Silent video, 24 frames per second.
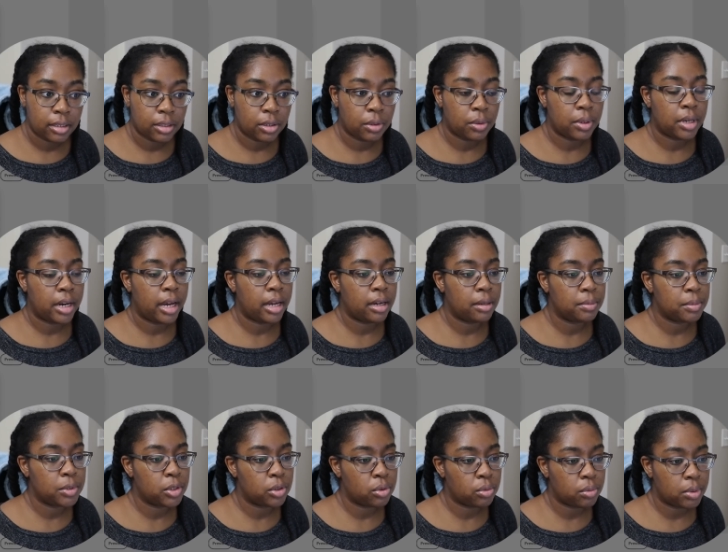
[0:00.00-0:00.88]
You can add
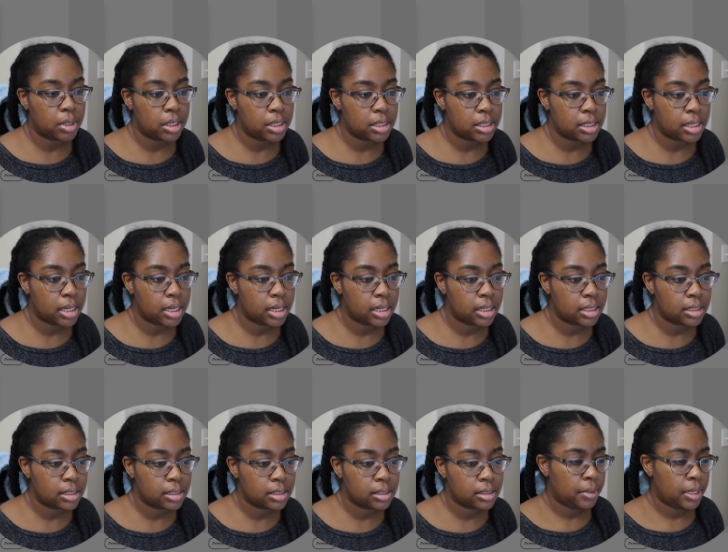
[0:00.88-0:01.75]
up to 3, it says.